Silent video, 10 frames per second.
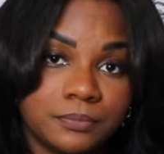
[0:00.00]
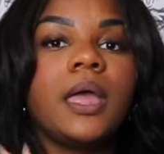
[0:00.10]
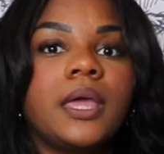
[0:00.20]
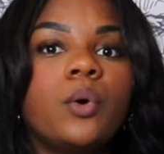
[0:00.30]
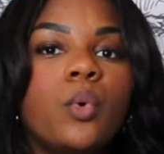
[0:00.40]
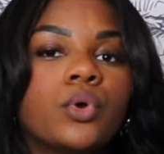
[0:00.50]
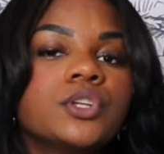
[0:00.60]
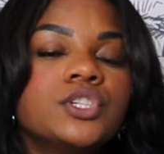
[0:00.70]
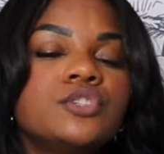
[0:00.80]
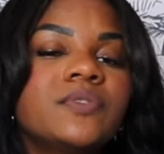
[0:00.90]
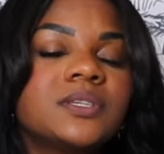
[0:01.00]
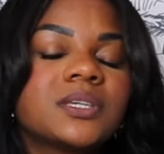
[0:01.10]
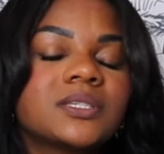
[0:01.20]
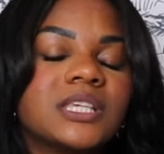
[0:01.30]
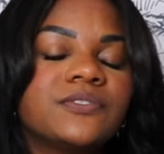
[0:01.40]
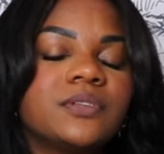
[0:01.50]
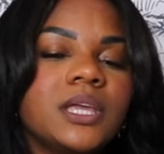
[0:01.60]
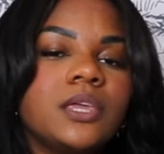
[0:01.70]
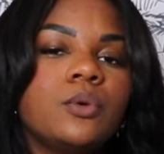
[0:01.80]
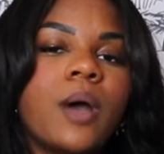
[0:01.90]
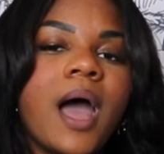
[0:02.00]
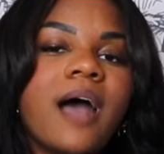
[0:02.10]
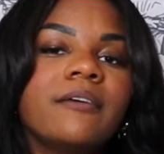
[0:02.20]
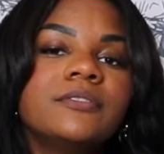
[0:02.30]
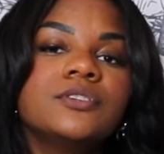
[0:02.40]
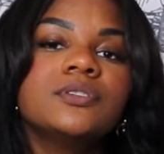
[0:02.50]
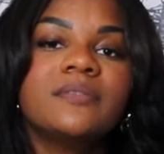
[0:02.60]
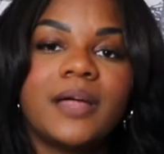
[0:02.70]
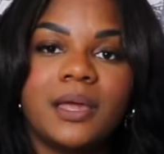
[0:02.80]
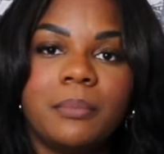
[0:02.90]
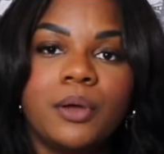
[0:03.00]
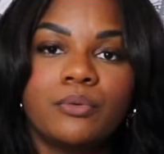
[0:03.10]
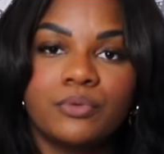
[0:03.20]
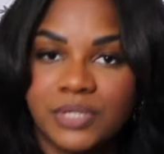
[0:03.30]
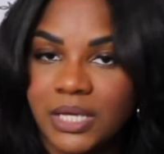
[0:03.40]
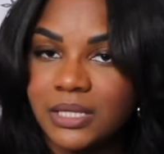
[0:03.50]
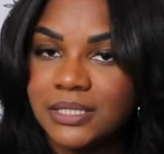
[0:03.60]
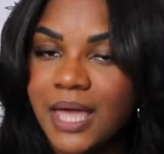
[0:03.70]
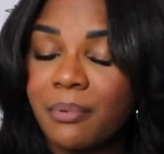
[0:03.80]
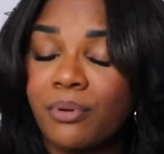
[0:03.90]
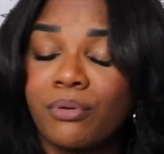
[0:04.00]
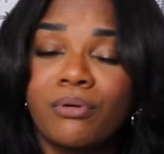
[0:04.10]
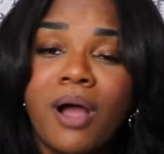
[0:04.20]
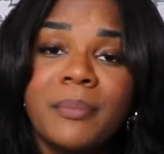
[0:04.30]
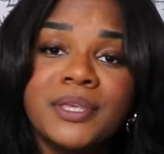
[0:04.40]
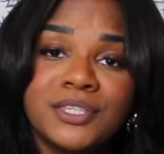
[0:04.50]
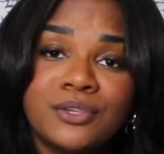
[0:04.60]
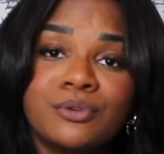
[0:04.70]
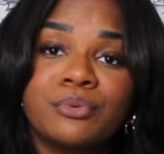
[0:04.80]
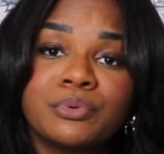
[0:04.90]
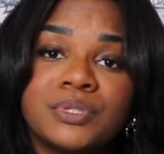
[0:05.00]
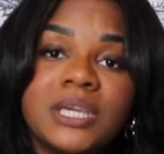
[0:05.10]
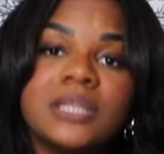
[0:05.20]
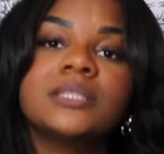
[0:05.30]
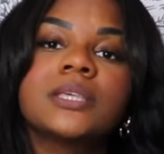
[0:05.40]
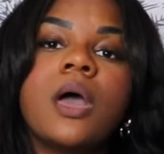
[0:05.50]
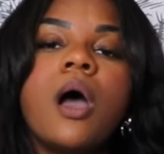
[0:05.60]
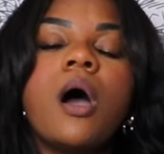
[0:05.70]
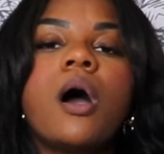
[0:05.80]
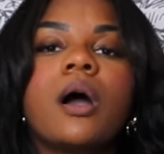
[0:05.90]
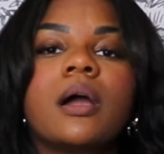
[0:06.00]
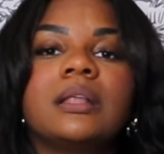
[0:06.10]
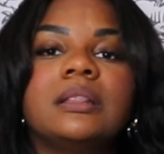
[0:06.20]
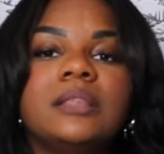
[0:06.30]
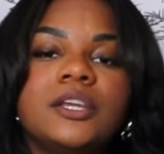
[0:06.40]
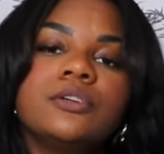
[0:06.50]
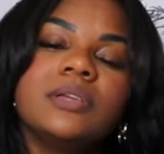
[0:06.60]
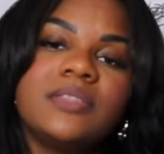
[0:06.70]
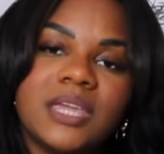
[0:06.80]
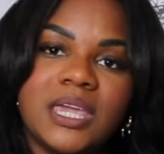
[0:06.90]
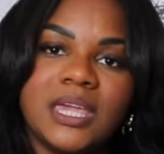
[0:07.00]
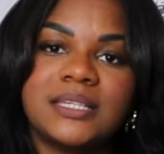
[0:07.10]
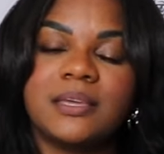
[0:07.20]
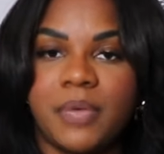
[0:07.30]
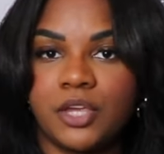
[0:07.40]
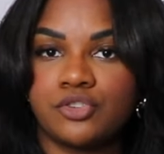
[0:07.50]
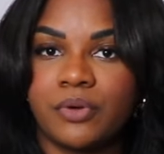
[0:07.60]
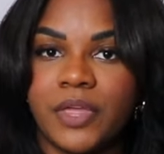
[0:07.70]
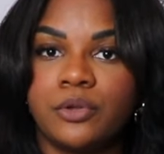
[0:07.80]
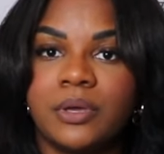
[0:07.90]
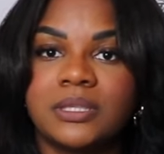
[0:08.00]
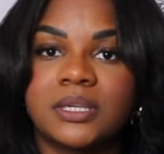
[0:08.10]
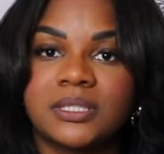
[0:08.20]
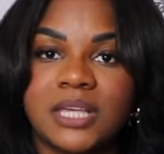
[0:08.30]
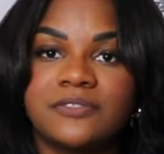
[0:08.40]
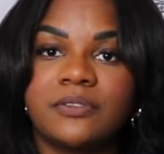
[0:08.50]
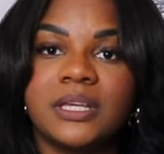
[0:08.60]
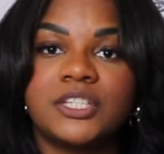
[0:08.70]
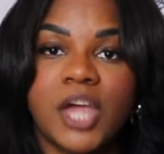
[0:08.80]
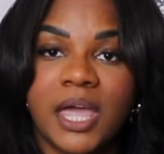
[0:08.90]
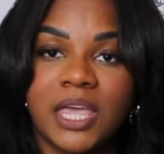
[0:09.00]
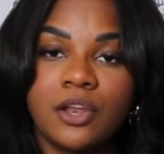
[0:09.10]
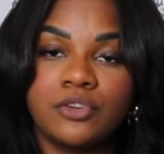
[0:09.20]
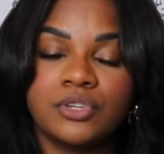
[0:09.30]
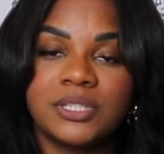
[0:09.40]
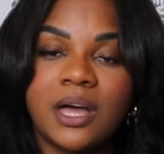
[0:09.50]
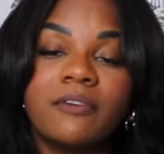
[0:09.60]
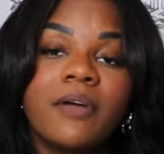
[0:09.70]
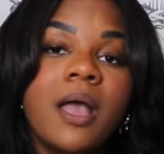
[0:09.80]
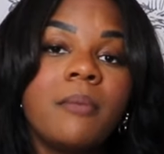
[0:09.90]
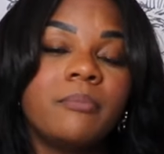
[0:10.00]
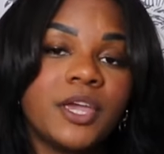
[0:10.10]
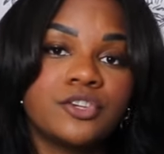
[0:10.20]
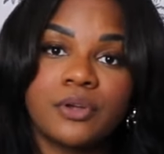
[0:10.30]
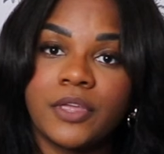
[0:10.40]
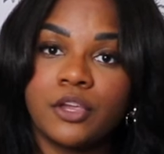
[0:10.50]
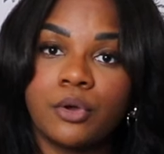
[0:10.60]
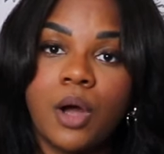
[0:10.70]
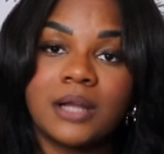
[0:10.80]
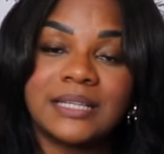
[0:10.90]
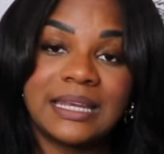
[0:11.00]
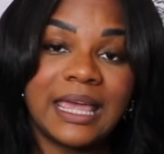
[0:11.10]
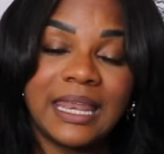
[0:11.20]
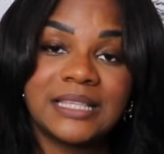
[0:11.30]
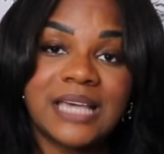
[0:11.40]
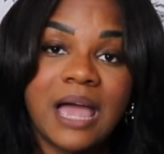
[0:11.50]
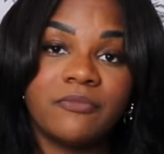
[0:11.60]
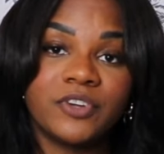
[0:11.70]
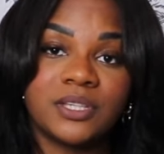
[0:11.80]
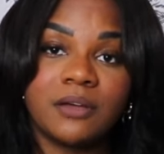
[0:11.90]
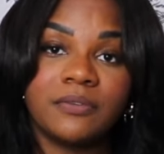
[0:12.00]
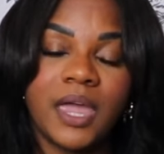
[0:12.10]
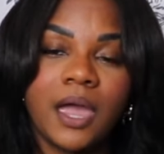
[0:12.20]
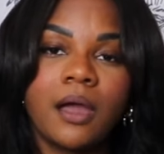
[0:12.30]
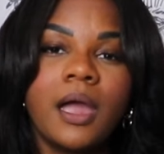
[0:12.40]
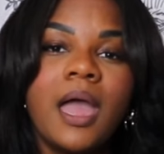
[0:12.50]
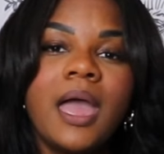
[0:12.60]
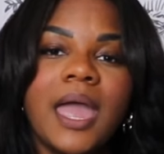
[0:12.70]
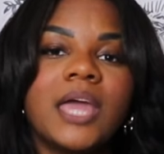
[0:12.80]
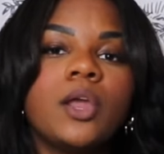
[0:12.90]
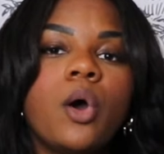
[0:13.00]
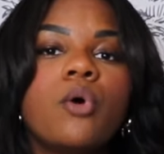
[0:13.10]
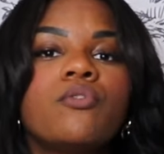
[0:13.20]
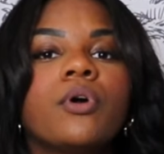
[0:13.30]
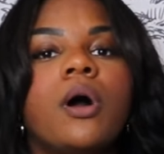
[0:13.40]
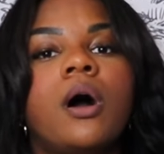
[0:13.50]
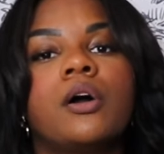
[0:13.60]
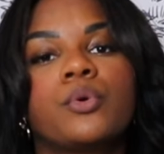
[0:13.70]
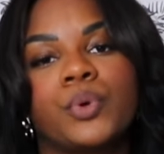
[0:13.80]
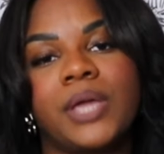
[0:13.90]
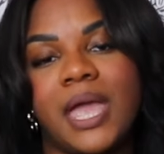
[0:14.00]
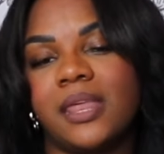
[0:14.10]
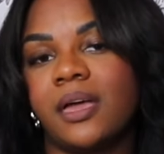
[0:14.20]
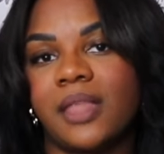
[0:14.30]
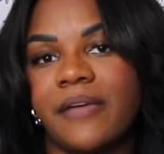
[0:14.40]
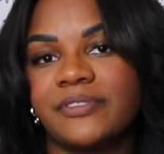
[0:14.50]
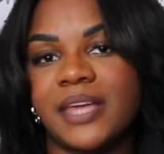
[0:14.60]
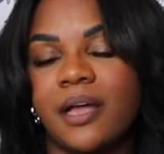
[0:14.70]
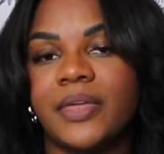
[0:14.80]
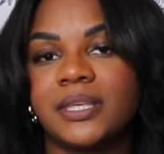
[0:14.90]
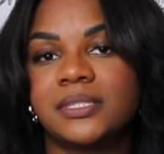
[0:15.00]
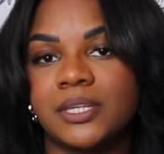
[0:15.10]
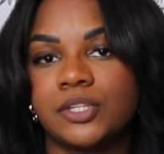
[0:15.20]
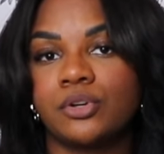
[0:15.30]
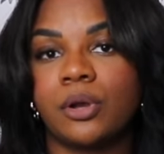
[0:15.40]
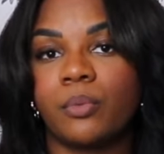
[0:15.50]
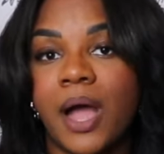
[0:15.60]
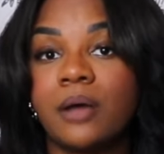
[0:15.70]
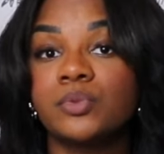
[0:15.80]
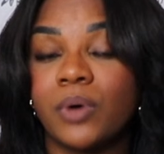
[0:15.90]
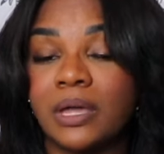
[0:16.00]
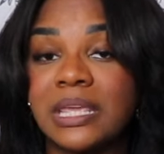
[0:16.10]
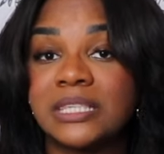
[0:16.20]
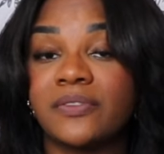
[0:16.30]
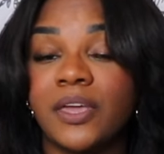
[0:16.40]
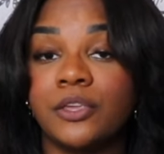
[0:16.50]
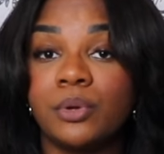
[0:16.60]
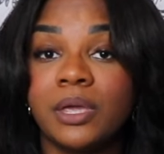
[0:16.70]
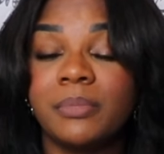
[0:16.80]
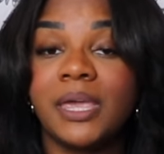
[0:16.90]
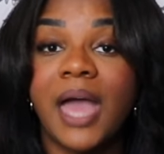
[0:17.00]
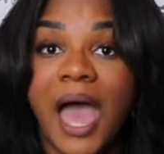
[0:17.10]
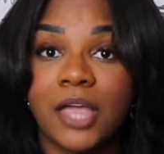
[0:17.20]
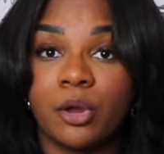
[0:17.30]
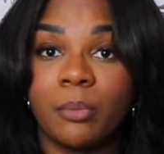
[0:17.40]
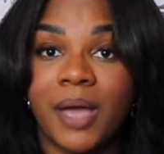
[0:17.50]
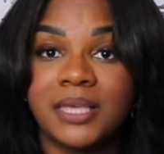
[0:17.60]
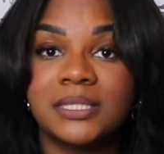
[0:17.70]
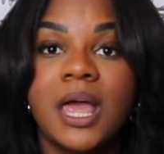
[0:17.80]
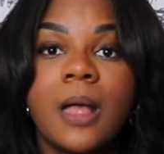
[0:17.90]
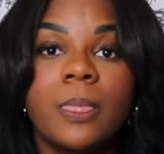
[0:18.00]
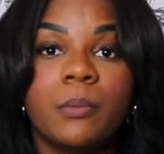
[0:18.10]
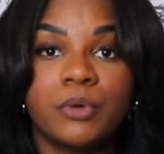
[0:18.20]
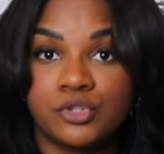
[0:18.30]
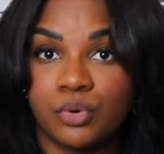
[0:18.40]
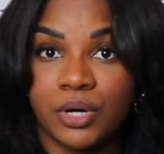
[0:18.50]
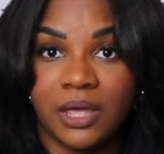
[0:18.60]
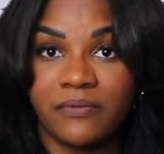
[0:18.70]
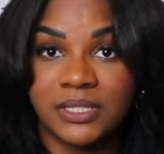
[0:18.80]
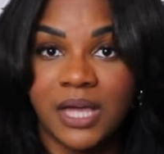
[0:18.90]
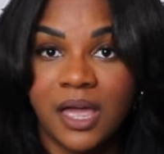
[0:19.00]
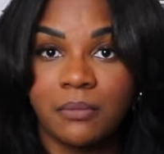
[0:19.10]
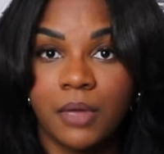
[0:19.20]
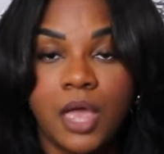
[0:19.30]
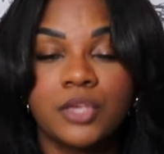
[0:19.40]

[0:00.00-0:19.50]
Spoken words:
In order to do this successfully, you have to develop routines. I promise you, routines are literally the key to make sure that you can successfully check in on yourself, make sure that you are dedicating time for self-care, and overall creating a lifestyle that is centered around wellness so that you can be at your best the majority of the time.